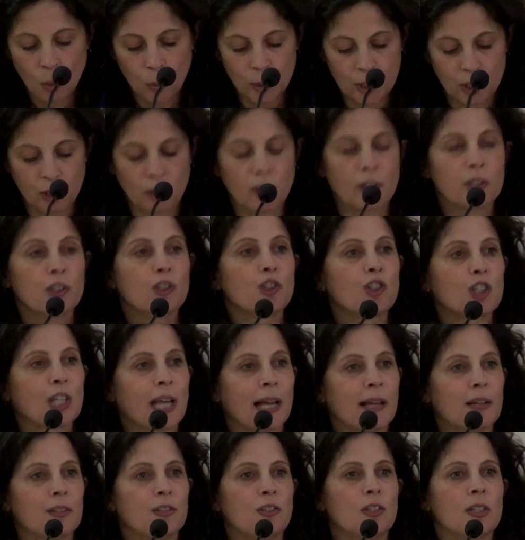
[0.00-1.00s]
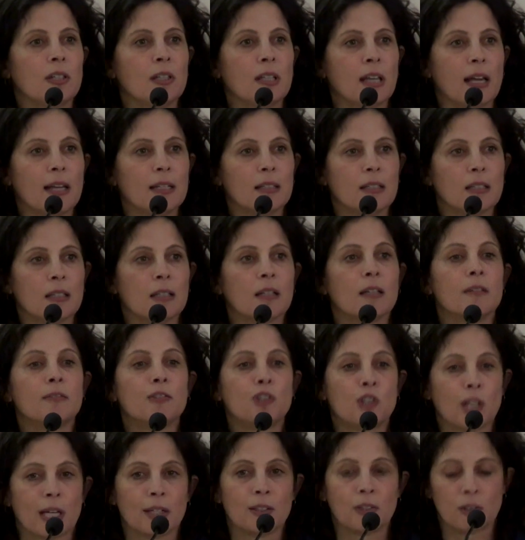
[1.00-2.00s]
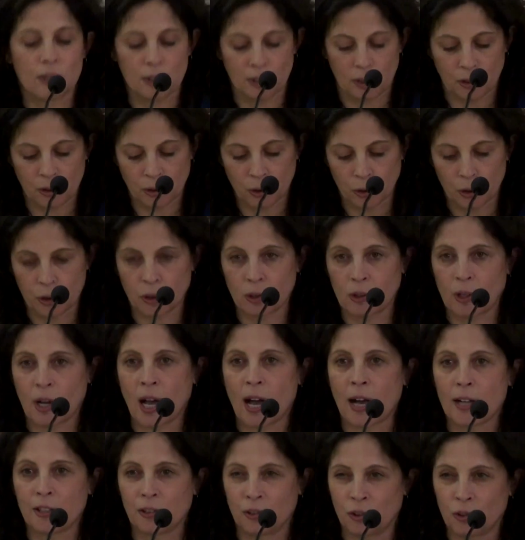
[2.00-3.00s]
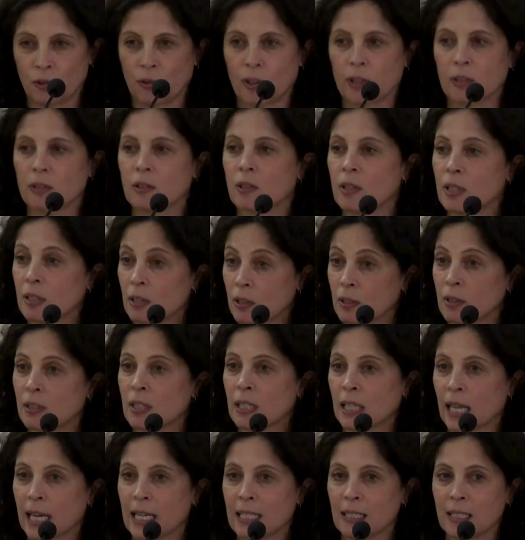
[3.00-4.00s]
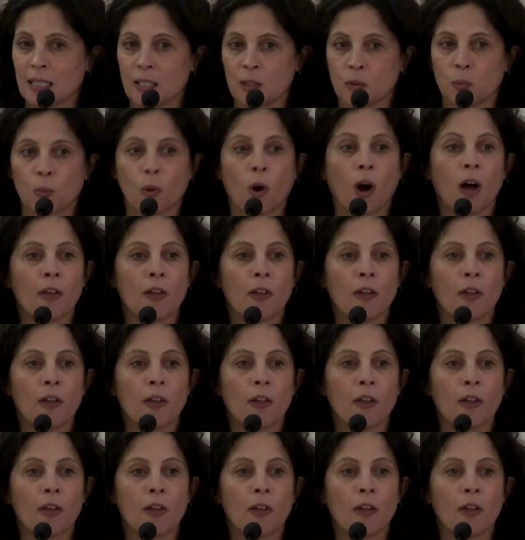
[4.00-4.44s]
which starts challenging the idea of gender as a social construct. So this is the 90s.